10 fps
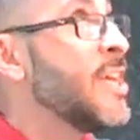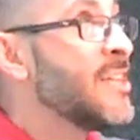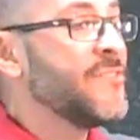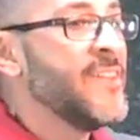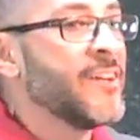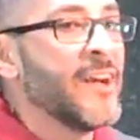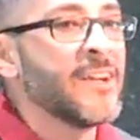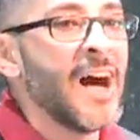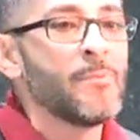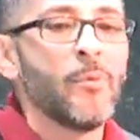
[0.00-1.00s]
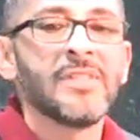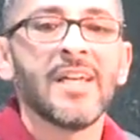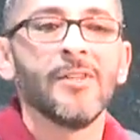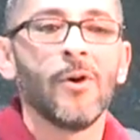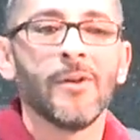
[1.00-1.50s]
shake a finger at God, but we
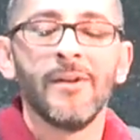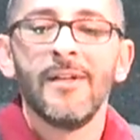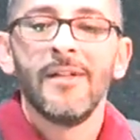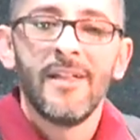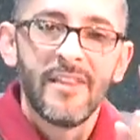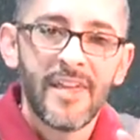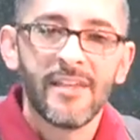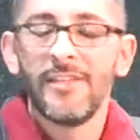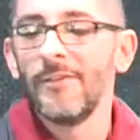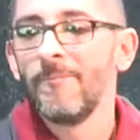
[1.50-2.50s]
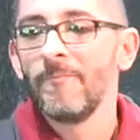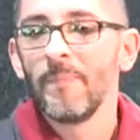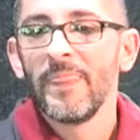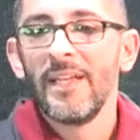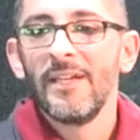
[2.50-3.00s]
say, Lord, thank you.
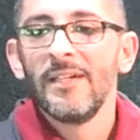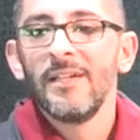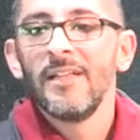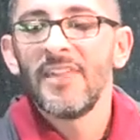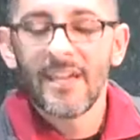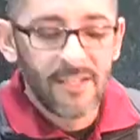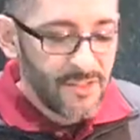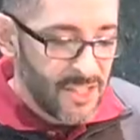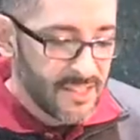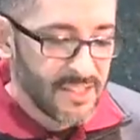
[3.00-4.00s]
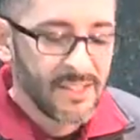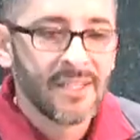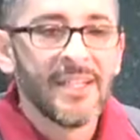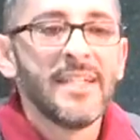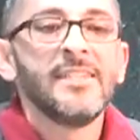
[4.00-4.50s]
Thank you, Jesus.
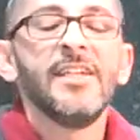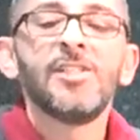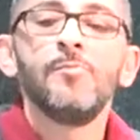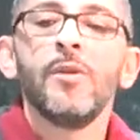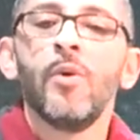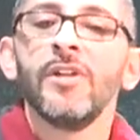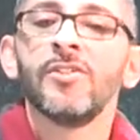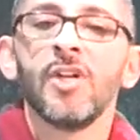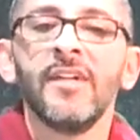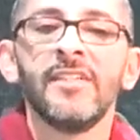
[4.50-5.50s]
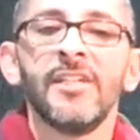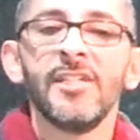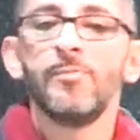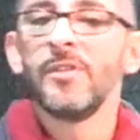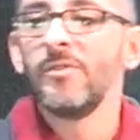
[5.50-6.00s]
Teach me what you're trying to
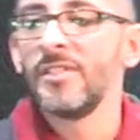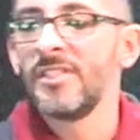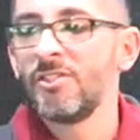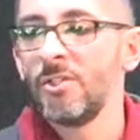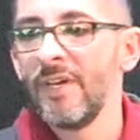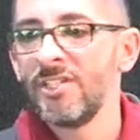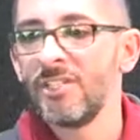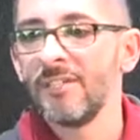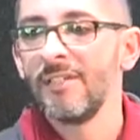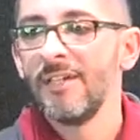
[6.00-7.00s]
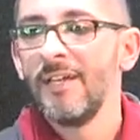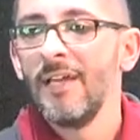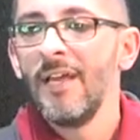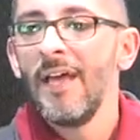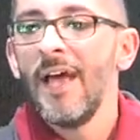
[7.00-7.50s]
teach me through this situation.
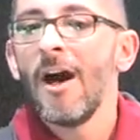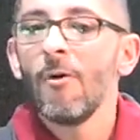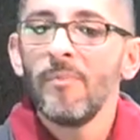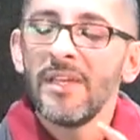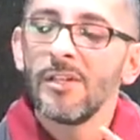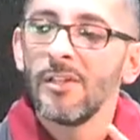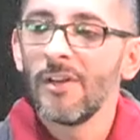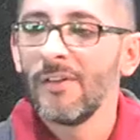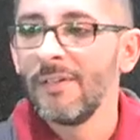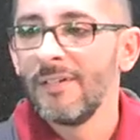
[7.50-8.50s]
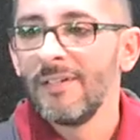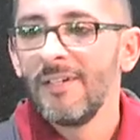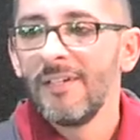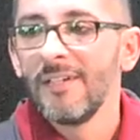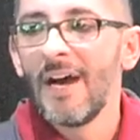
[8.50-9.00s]
Help me to learn,
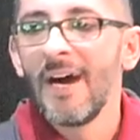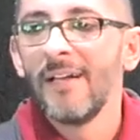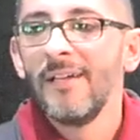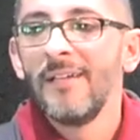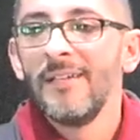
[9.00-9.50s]
God.